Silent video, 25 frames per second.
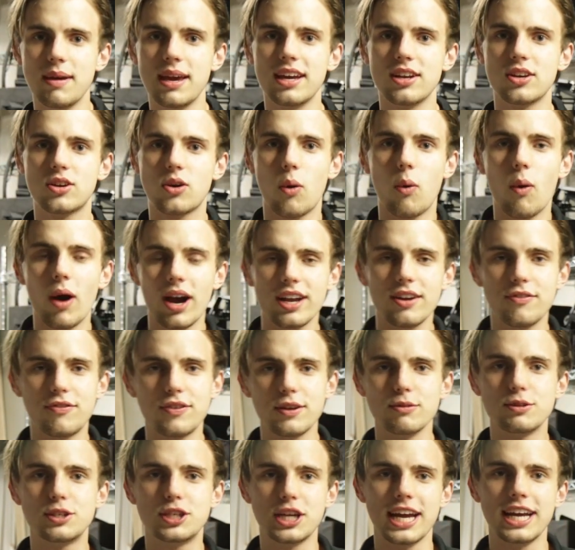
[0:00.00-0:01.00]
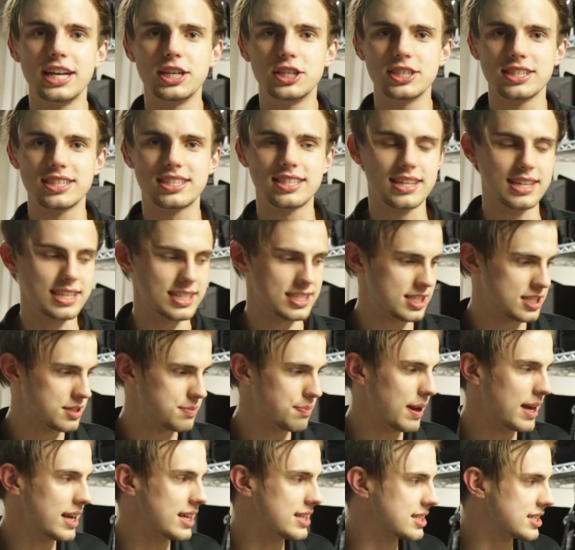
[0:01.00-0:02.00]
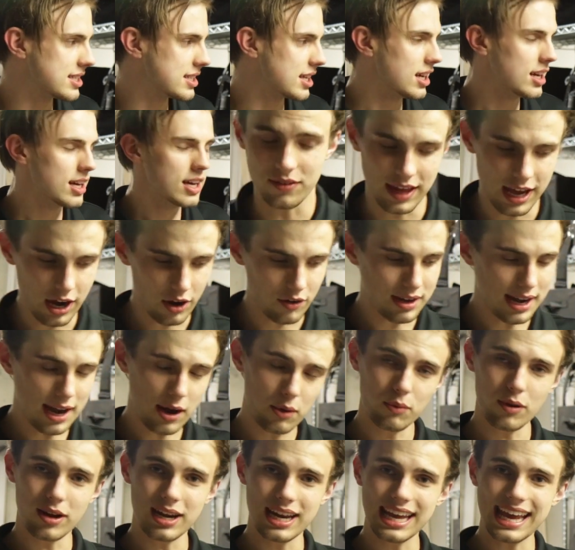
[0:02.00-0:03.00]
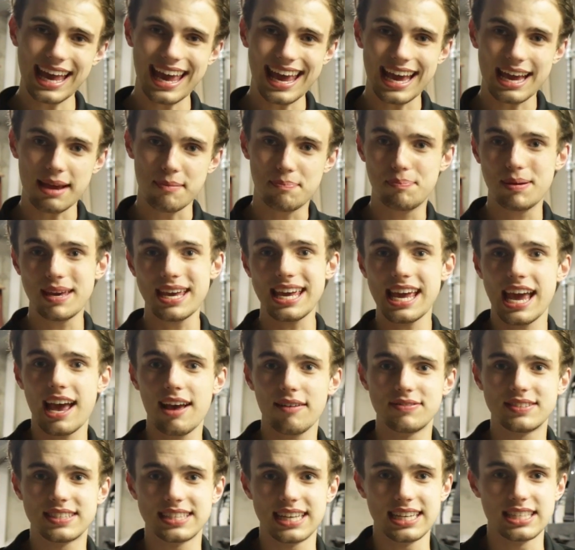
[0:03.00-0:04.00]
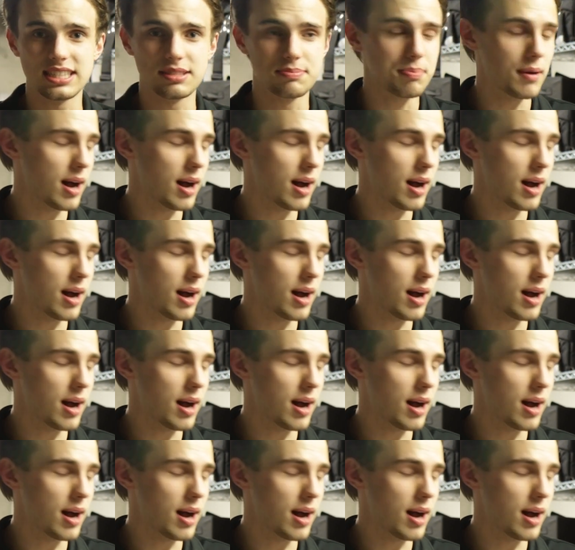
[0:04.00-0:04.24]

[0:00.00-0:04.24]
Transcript: made quite a few changes to this space. They are now running a PF Sense